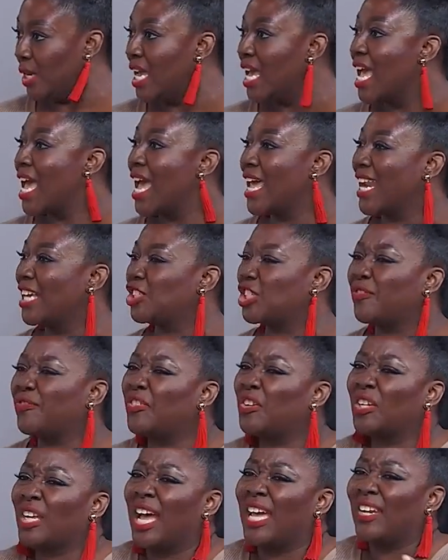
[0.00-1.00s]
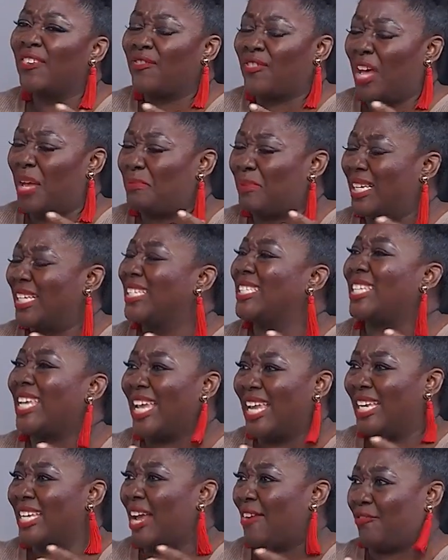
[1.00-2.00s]
Yes. And I just feel kind of um,
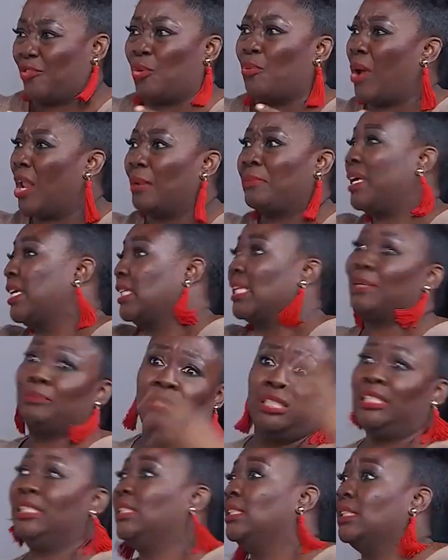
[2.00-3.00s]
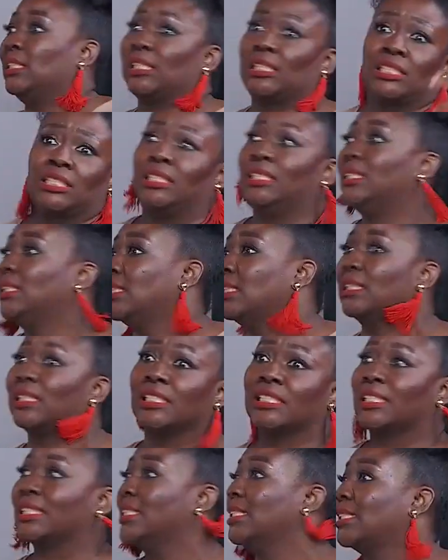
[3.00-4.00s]
contained after a while. I'm like, let me out of this
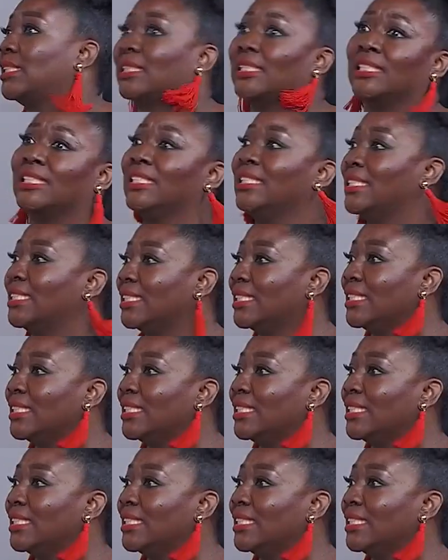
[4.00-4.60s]
car. I can't right. stand